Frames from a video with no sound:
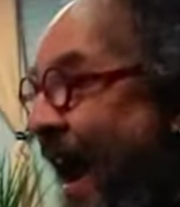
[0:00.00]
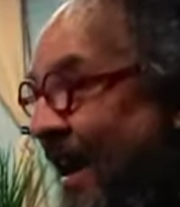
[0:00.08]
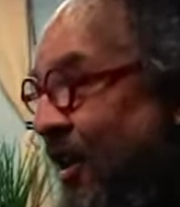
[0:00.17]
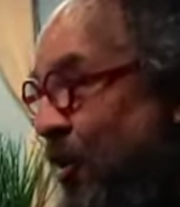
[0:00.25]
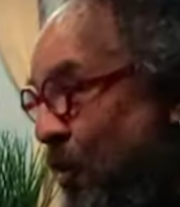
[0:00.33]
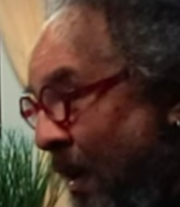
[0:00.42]
and a
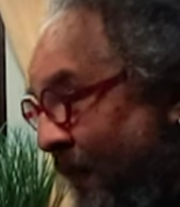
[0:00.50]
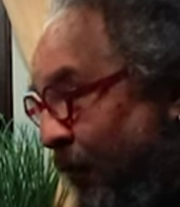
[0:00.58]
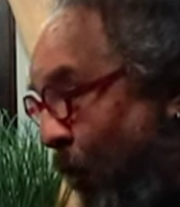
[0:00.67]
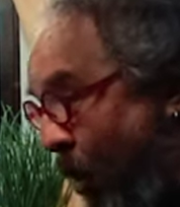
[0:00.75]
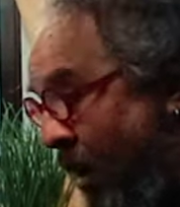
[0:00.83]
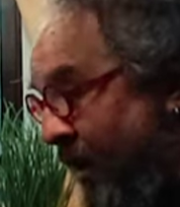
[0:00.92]

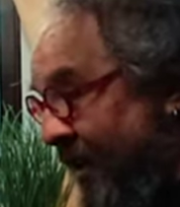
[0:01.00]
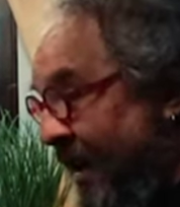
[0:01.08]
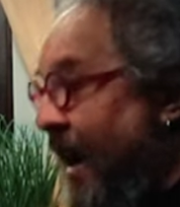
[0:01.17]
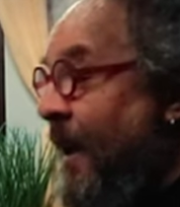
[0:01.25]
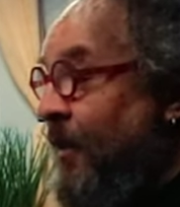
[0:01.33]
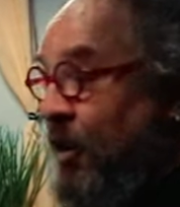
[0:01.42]
UF1,
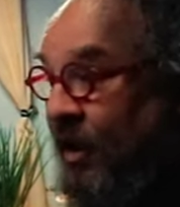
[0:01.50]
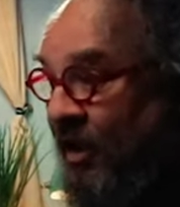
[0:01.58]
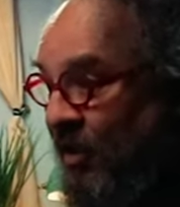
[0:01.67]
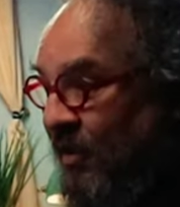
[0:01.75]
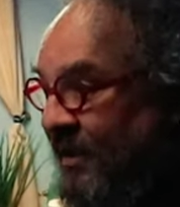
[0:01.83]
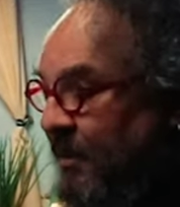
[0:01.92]
you can
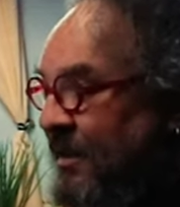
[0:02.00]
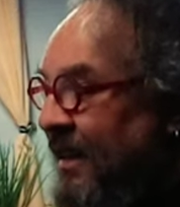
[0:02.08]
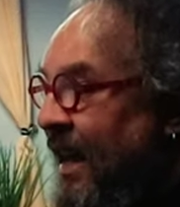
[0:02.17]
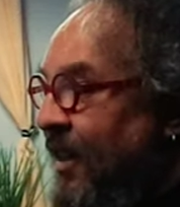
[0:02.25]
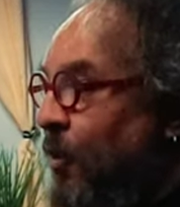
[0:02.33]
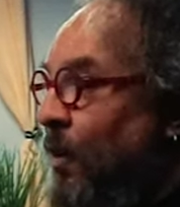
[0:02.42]
use them
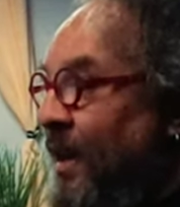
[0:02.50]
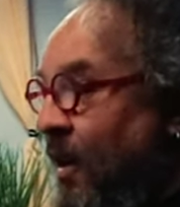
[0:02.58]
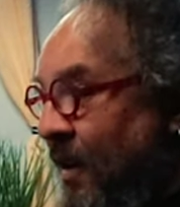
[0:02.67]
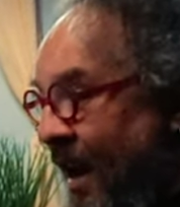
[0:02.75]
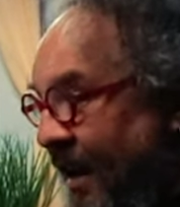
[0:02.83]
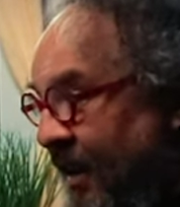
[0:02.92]
together
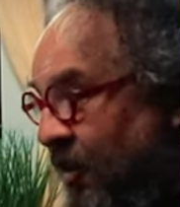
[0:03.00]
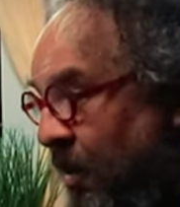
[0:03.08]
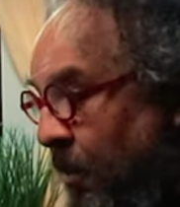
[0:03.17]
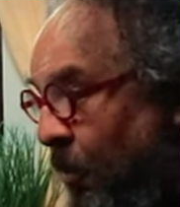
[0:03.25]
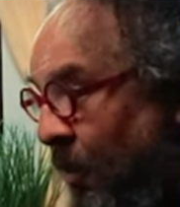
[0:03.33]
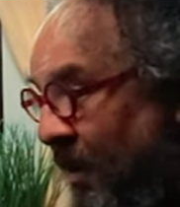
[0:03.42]
without any trouble